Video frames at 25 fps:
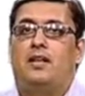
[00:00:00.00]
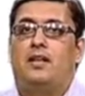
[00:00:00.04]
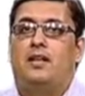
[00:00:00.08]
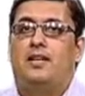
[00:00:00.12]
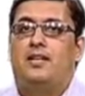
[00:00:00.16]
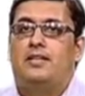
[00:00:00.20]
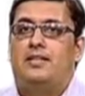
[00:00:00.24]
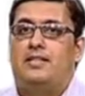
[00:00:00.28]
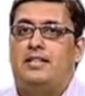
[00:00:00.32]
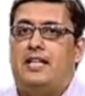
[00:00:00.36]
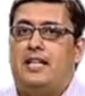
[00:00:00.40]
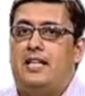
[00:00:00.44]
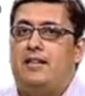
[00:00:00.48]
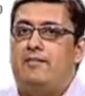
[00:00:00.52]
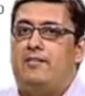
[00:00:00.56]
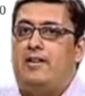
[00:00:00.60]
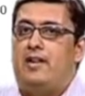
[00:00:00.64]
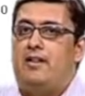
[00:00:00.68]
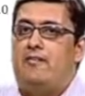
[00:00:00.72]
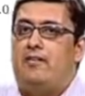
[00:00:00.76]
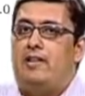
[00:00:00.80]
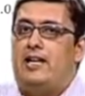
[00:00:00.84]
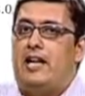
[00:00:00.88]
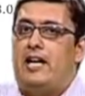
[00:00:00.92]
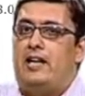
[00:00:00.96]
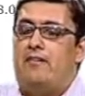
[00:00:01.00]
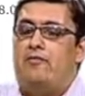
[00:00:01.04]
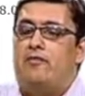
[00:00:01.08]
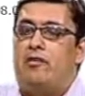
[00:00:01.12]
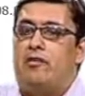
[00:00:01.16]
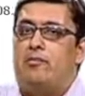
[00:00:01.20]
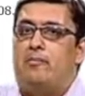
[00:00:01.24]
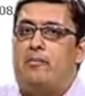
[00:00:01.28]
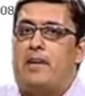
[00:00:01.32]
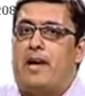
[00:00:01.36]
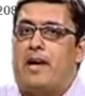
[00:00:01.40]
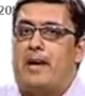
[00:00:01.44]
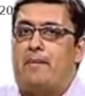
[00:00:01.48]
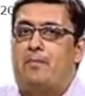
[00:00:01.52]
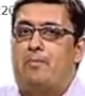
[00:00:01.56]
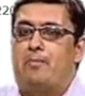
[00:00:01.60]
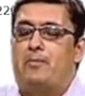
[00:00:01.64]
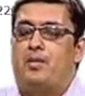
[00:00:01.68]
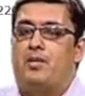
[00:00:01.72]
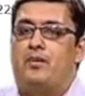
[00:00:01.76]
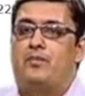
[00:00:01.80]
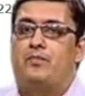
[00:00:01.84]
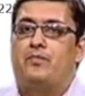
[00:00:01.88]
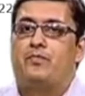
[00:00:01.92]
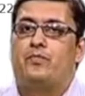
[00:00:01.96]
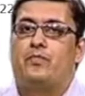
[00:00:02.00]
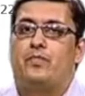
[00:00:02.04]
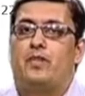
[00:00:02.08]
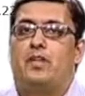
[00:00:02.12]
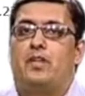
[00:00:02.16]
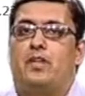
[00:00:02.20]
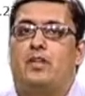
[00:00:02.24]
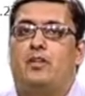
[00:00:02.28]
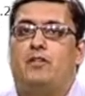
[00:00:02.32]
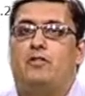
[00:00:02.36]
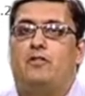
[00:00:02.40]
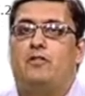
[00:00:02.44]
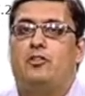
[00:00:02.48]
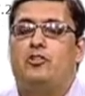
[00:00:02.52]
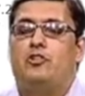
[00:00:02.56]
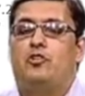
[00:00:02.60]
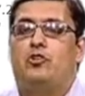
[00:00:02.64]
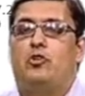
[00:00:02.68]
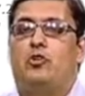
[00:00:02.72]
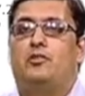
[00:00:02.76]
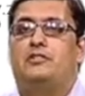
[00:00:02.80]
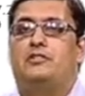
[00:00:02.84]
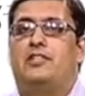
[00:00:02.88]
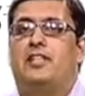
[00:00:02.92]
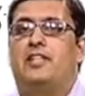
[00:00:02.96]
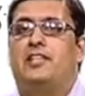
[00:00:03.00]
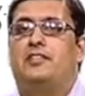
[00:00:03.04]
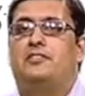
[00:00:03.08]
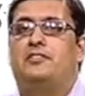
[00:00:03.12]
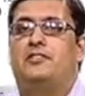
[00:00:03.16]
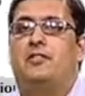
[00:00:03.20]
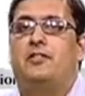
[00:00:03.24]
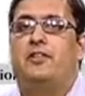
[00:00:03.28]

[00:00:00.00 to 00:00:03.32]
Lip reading: Then we have a network map which shows a list of